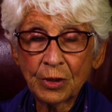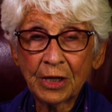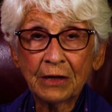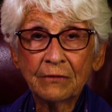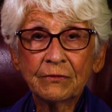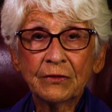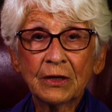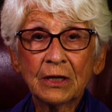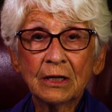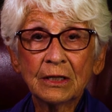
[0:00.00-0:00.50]

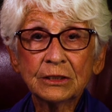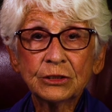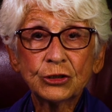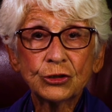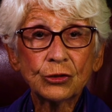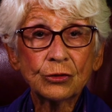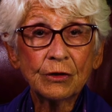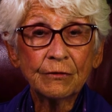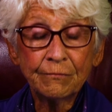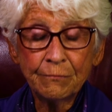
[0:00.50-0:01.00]
gave the
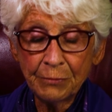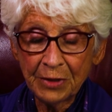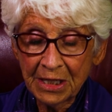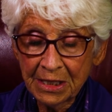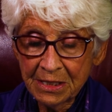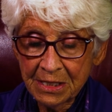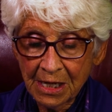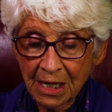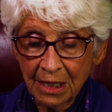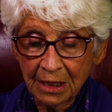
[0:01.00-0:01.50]
luster of
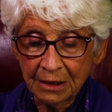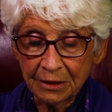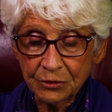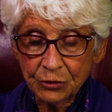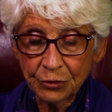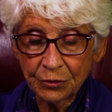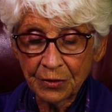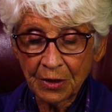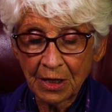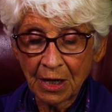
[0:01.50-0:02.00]
midday
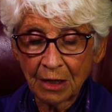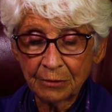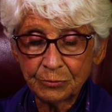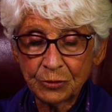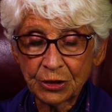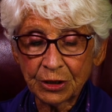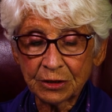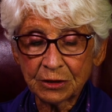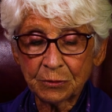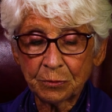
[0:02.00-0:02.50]
to the
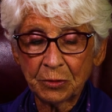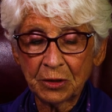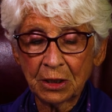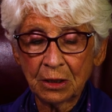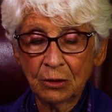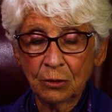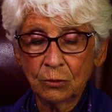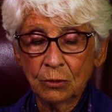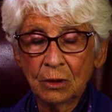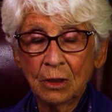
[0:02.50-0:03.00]
objects
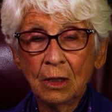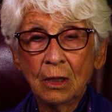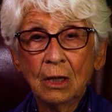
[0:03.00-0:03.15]
below,